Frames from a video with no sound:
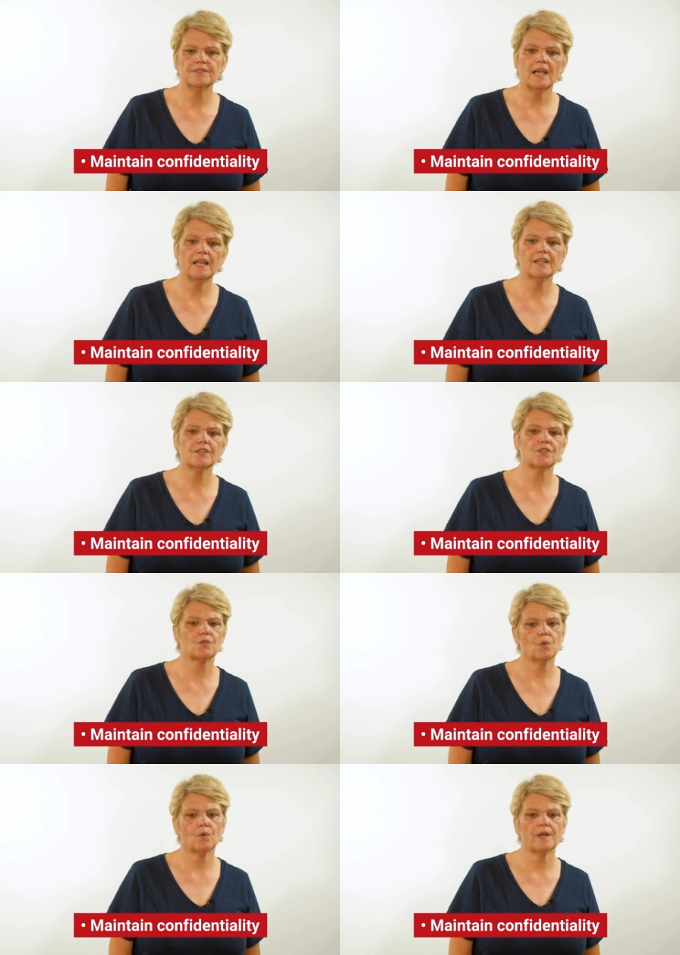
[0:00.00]
telling a
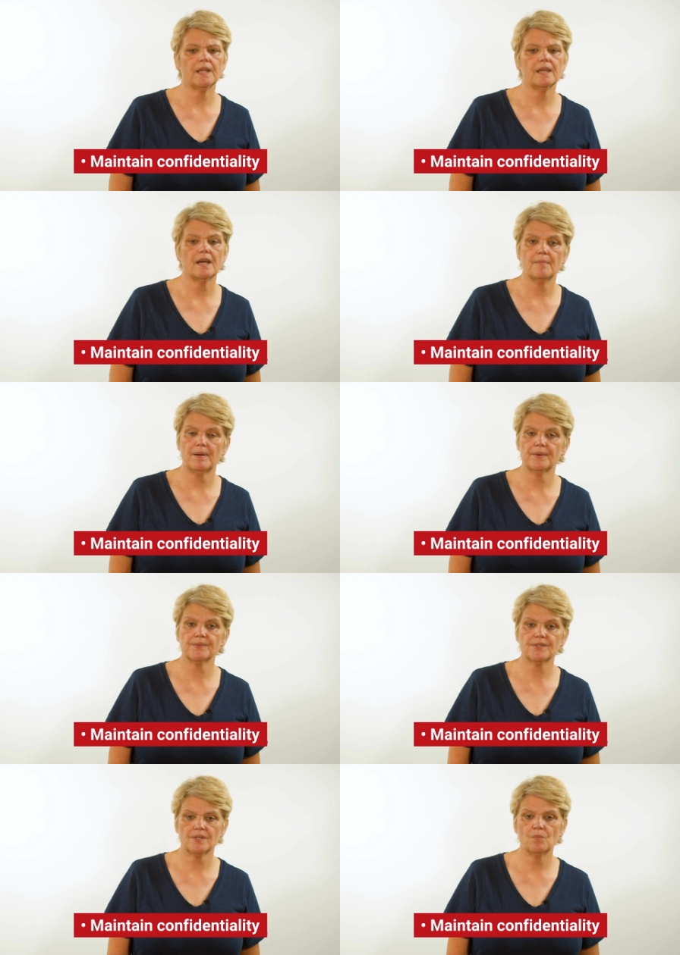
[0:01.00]
story
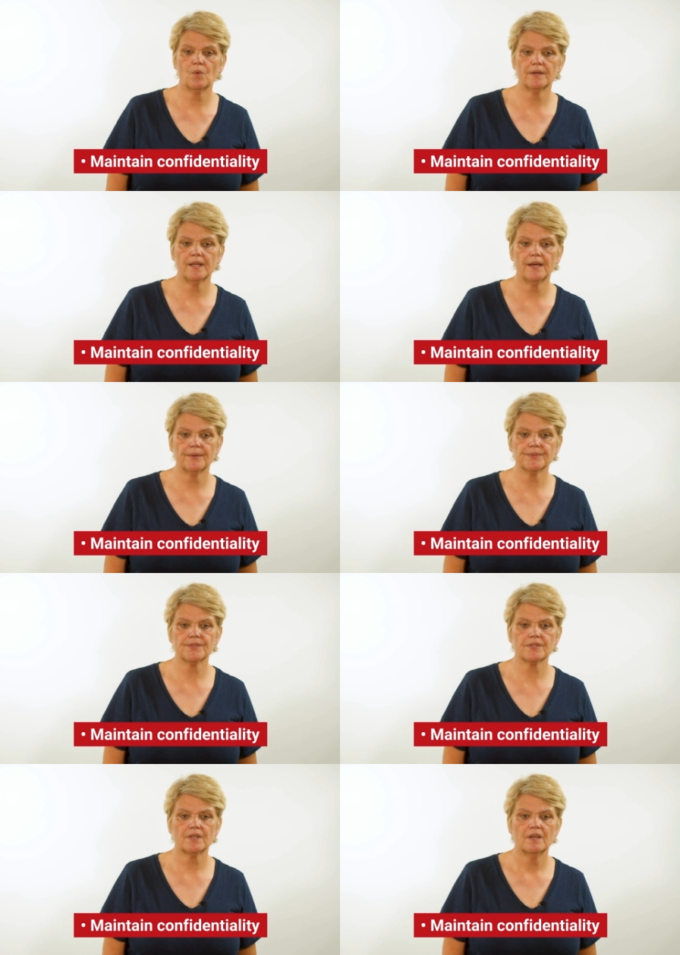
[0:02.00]
about someone
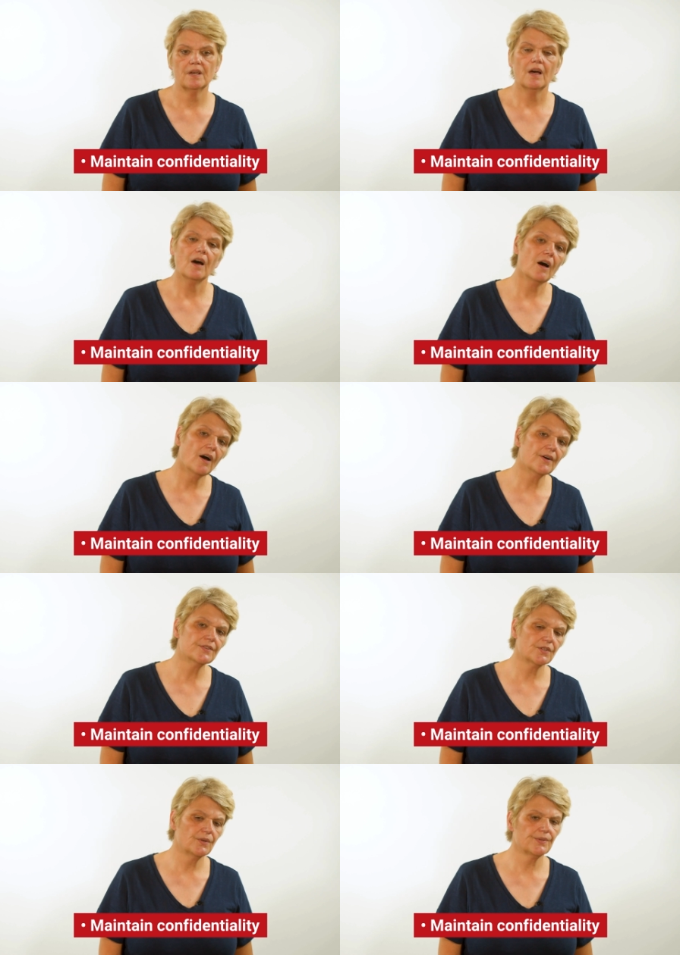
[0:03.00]
else,
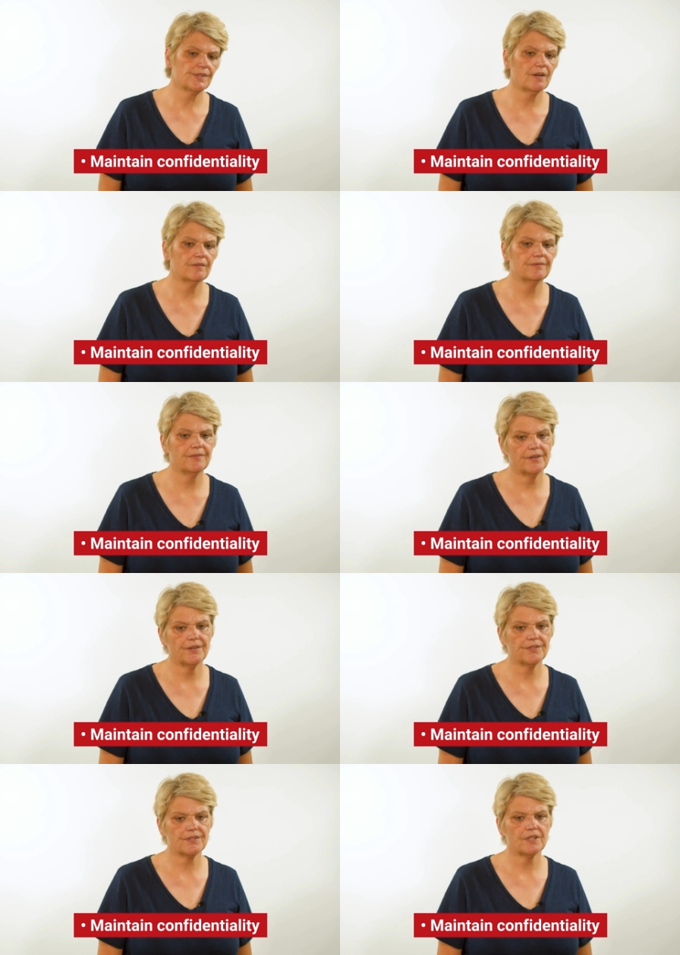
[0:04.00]
ask yourself
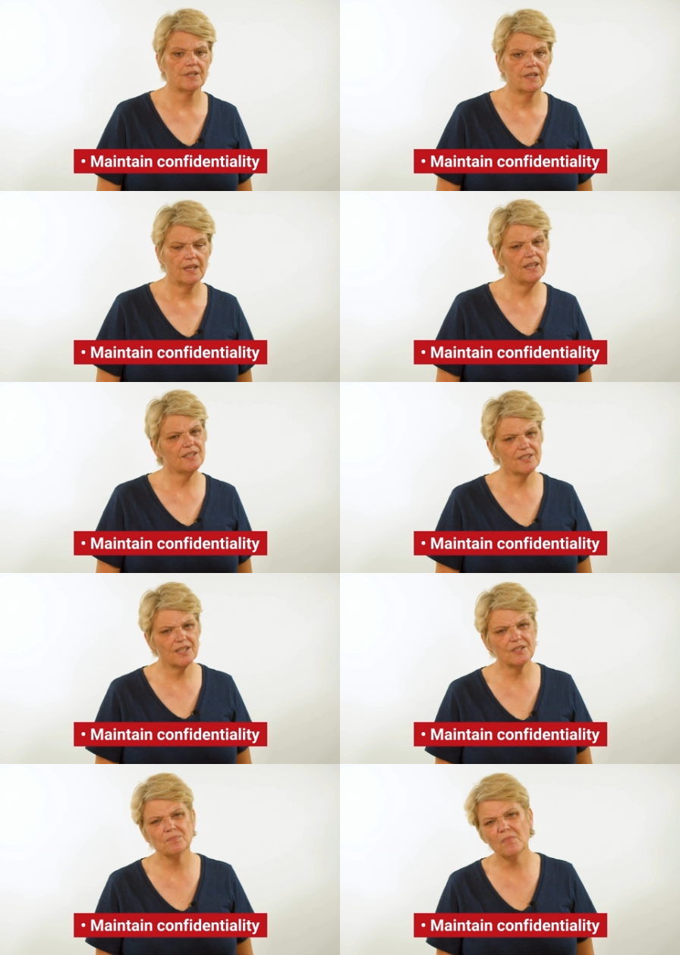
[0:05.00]
first is
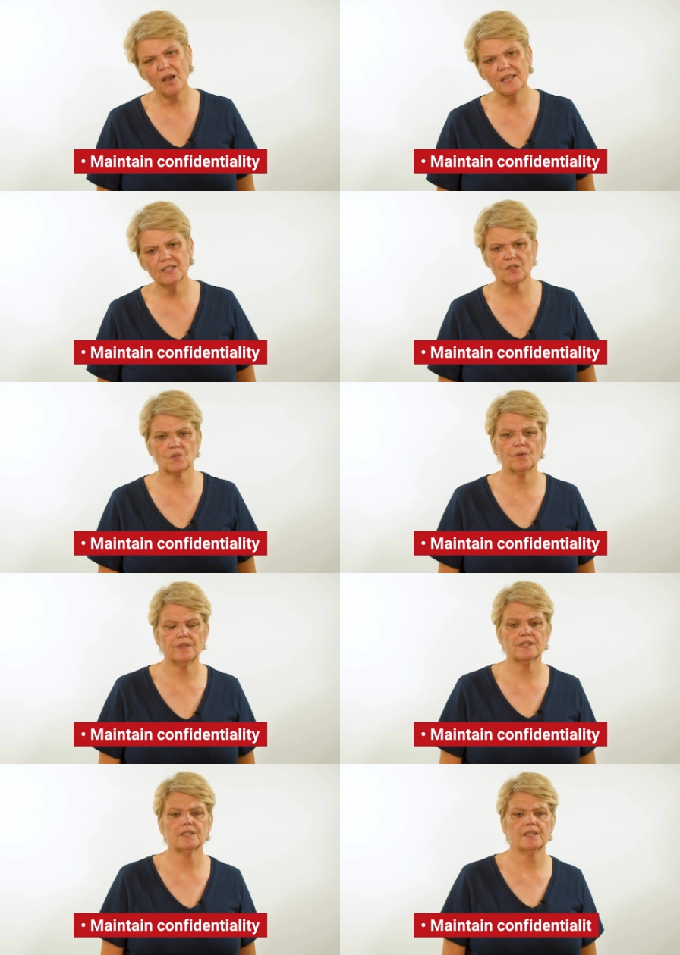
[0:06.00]
this my story
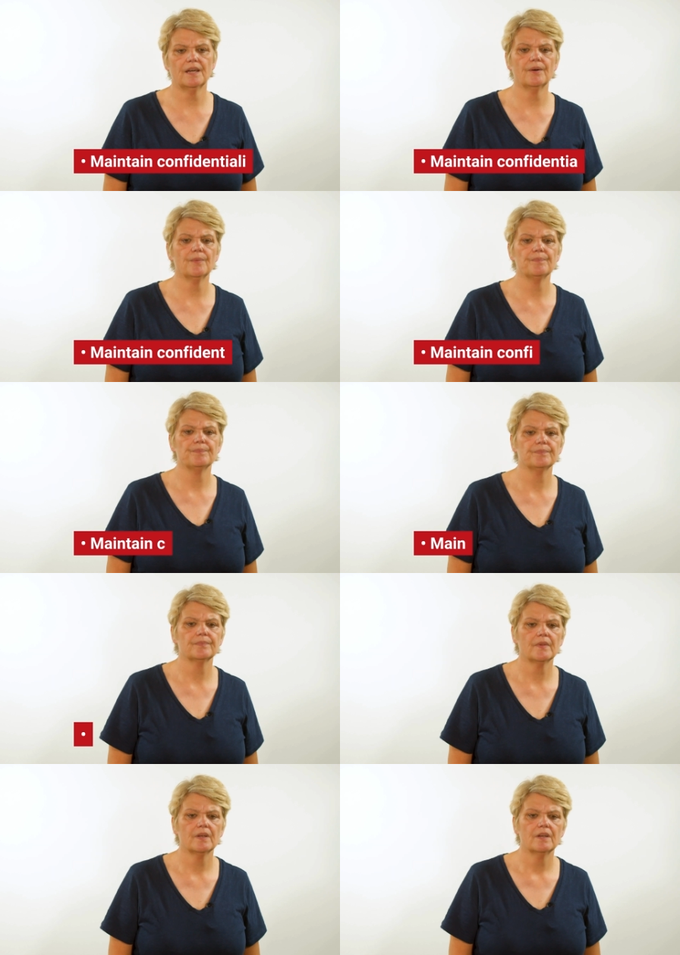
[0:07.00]
to tell?
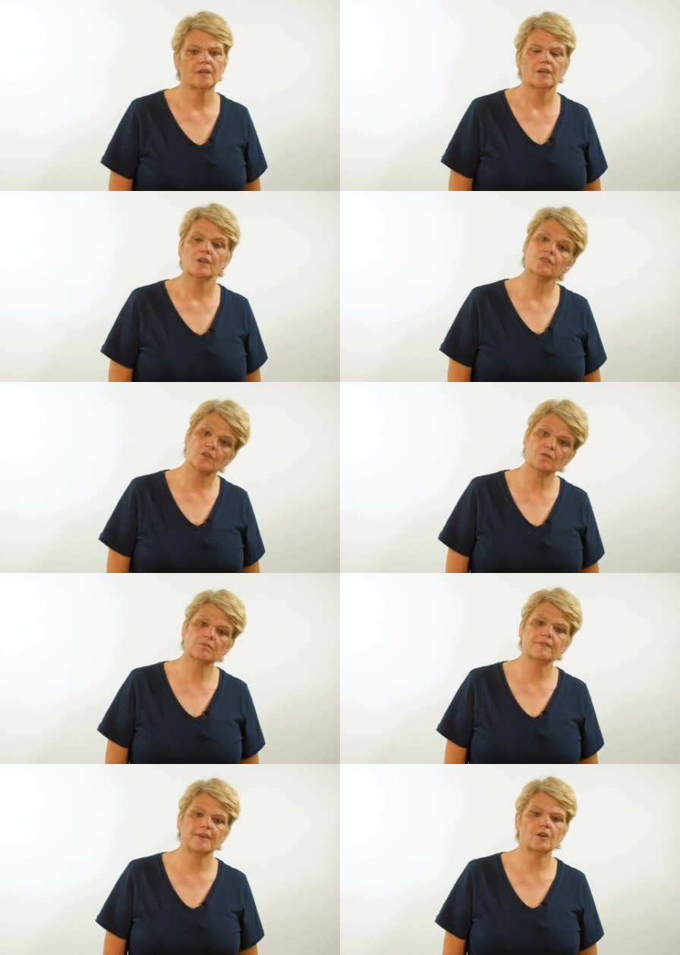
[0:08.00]
Don't
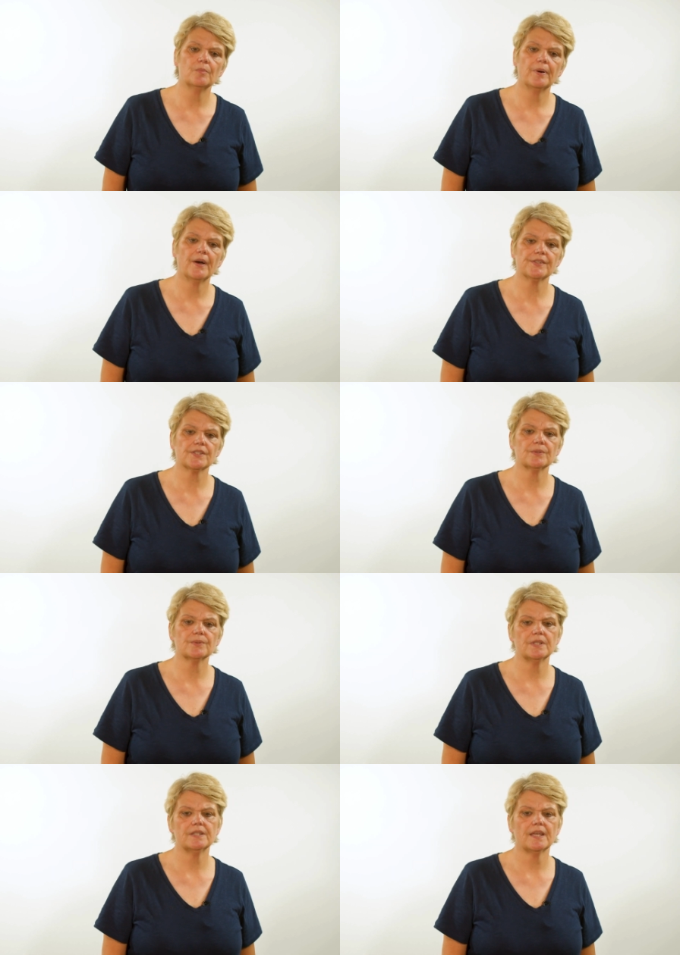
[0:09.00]
reveal personal
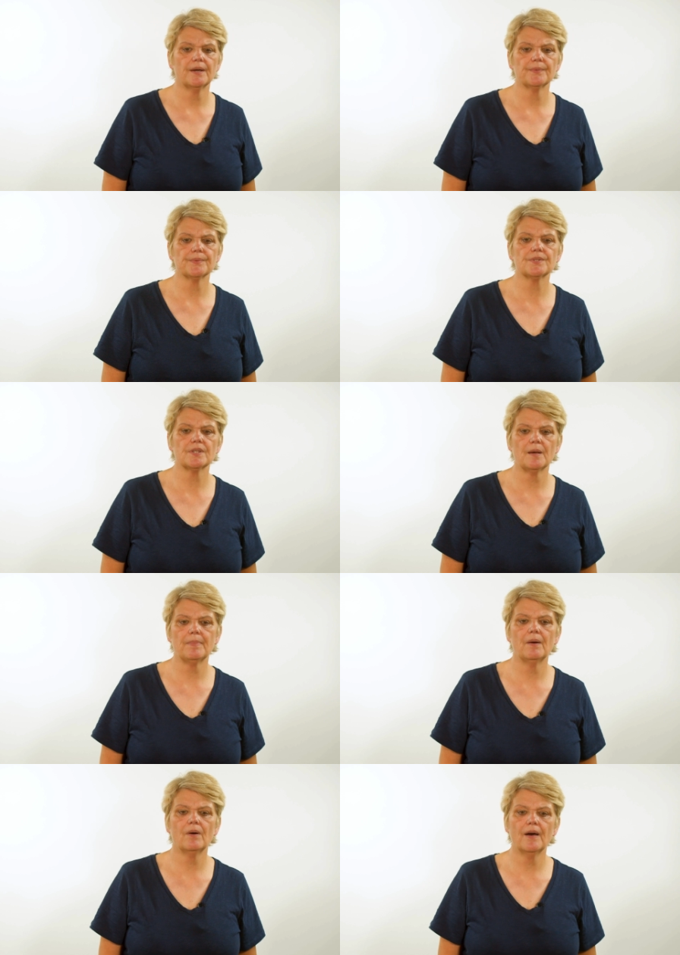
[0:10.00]
details
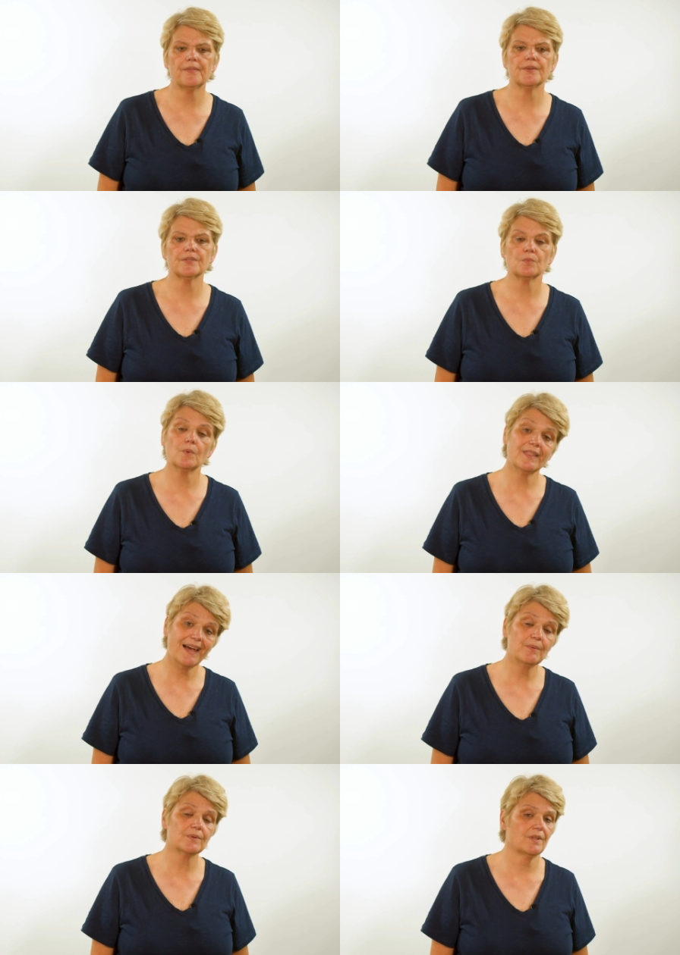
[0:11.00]
about others
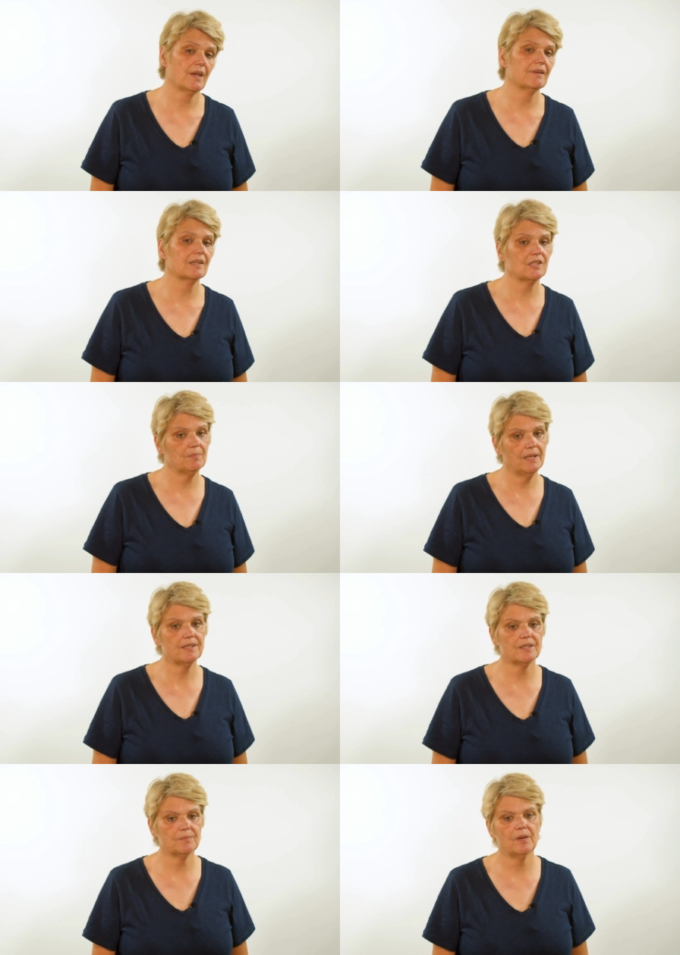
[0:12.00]
without their
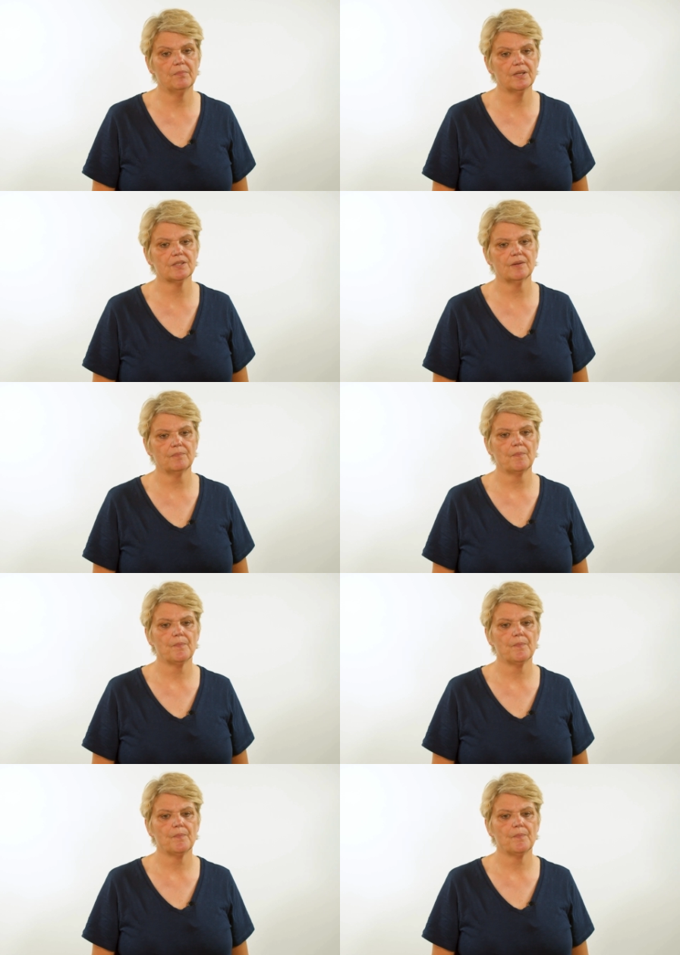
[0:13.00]
explicit permission.